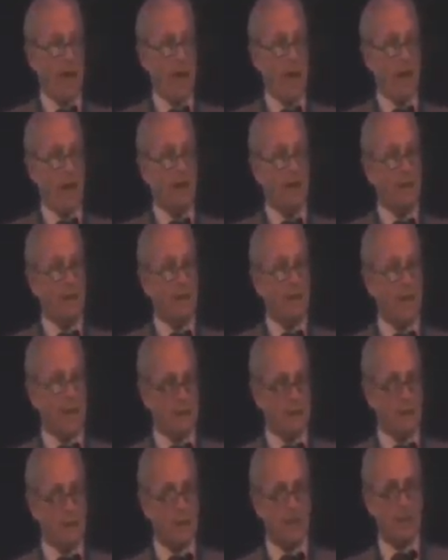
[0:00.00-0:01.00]
And
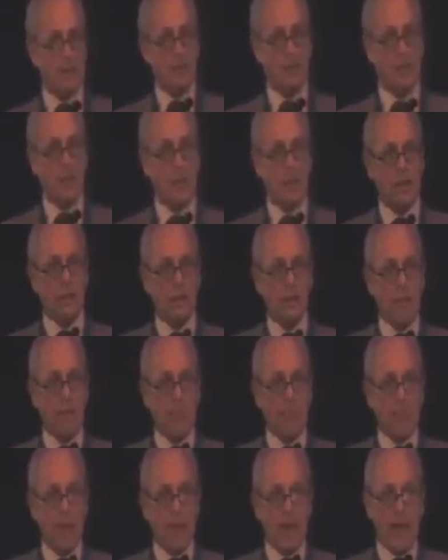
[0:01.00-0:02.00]
it's interesting
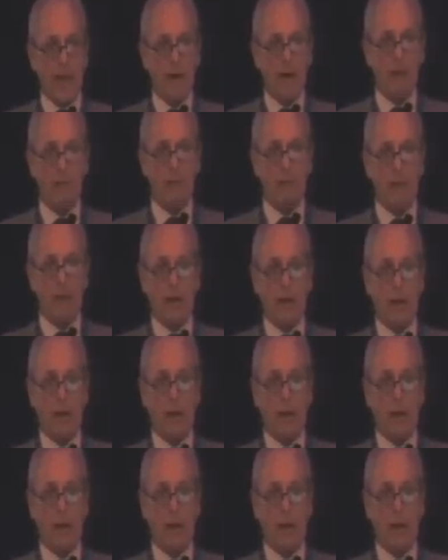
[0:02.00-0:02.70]
how